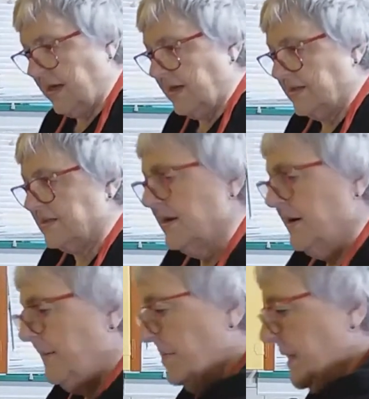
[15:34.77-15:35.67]
adds
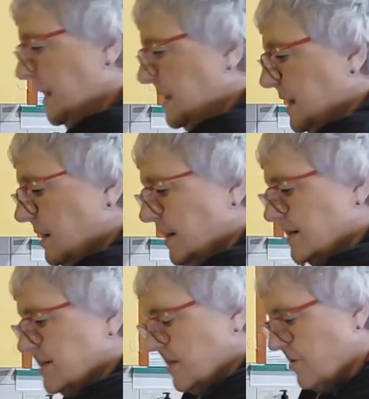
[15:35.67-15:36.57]
a
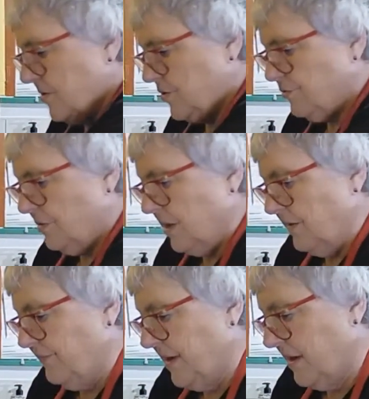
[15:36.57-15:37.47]
nice dry
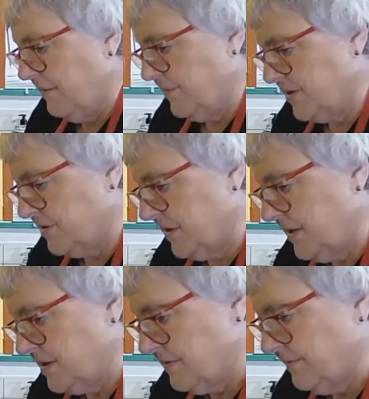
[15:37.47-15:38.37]
flavour to
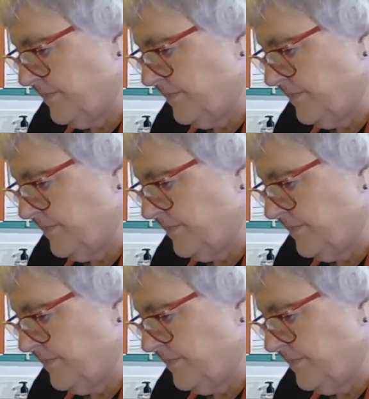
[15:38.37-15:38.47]
it,